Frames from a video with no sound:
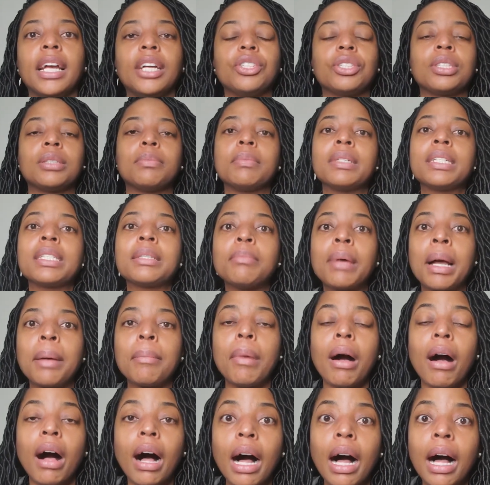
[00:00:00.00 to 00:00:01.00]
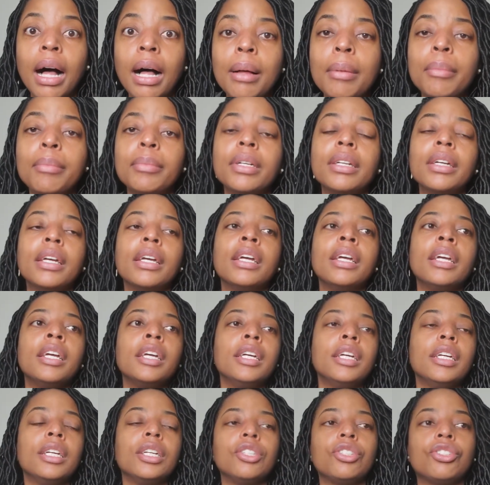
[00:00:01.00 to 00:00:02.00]
I just miss my mom.
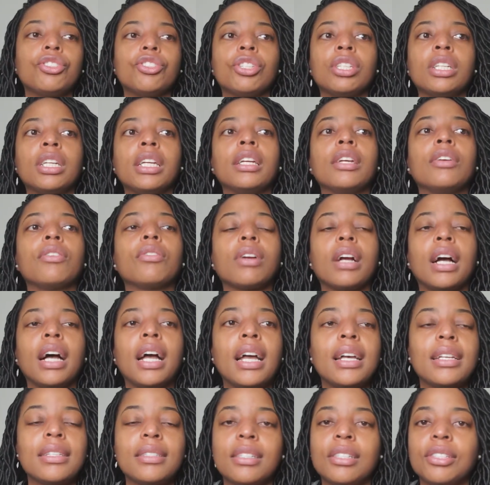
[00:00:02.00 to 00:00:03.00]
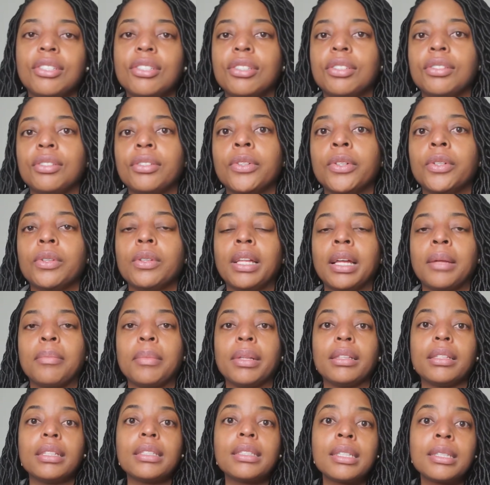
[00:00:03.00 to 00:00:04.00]
She cries into like
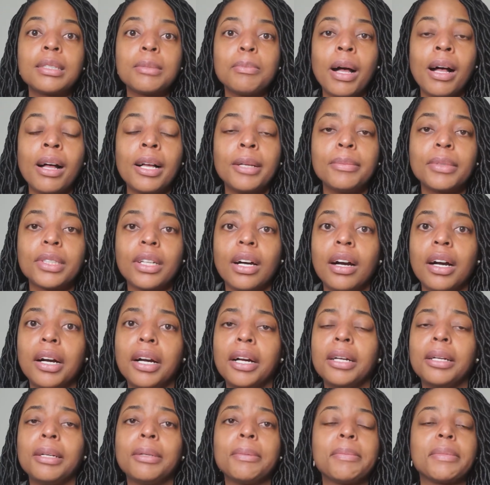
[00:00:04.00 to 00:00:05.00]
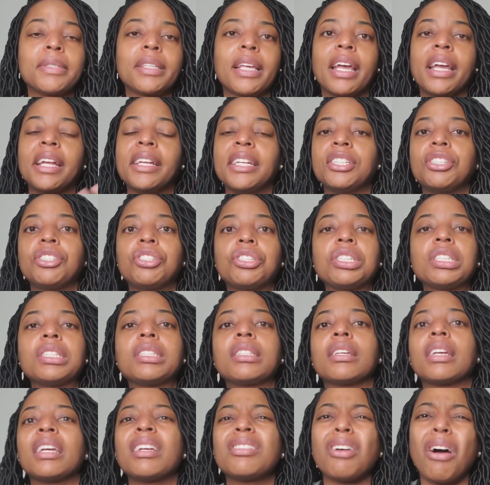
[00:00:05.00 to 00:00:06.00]
Melissa's mom's arms, and
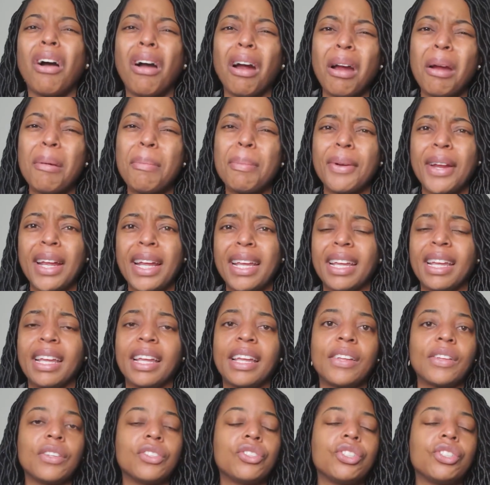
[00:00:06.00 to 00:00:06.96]
it's heartbreaking.